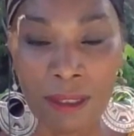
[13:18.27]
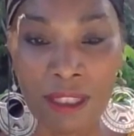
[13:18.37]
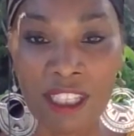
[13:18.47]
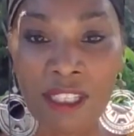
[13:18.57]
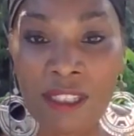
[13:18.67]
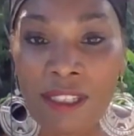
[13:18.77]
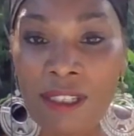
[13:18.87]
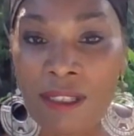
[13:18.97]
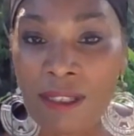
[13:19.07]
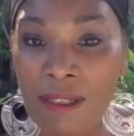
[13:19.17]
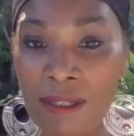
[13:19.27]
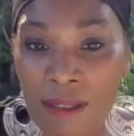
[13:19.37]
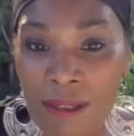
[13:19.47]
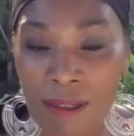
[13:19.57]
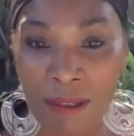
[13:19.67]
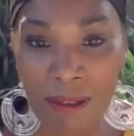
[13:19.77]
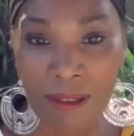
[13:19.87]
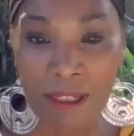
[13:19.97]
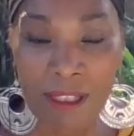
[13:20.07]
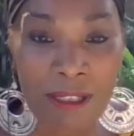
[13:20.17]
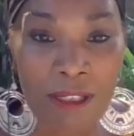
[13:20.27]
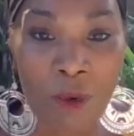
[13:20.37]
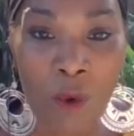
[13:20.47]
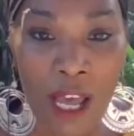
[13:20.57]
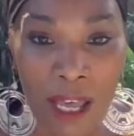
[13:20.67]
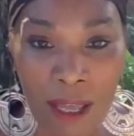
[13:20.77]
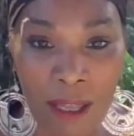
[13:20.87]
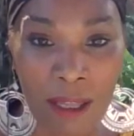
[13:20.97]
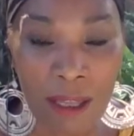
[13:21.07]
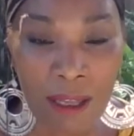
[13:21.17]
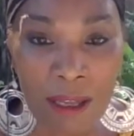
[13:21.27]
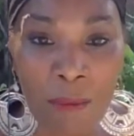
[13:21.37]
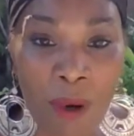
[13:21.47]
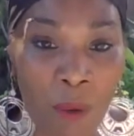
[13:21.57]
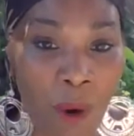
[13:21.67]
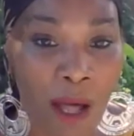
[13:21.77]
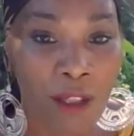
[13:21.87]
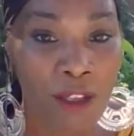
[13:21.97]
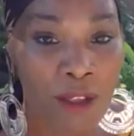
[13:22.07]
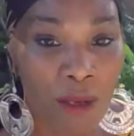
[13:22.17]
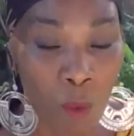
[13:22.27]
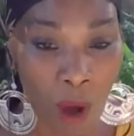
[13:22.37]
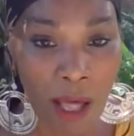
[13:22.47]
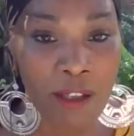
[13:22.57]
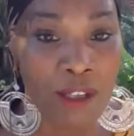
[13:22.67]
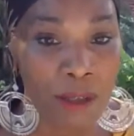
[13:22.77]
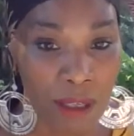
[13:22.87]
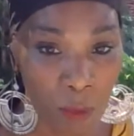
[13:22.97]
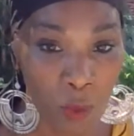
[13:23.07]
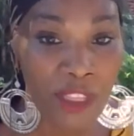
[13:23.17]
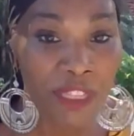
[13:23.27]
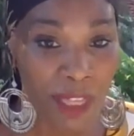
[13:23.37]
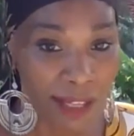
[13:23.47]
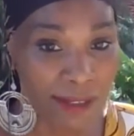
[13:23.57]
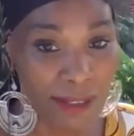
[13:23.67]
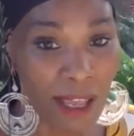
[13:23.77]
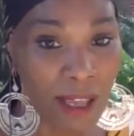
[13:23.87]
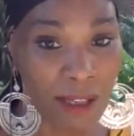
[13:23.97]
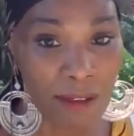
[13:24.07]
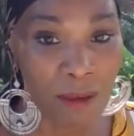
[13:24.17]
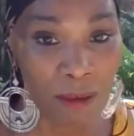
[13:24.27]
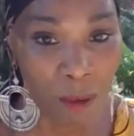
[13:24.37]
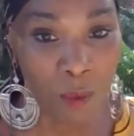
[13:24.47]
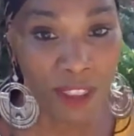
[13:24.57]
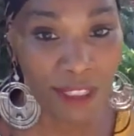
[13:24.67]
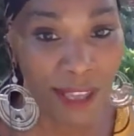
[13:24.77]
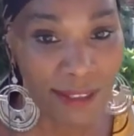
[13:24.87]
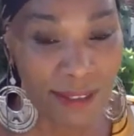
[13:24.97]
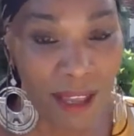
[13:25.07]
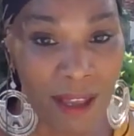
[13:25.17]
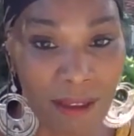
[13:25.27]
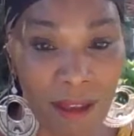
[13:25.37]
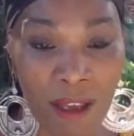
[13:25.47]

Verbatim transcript: This is, this is the way. But while you, while you, with that said, with that said,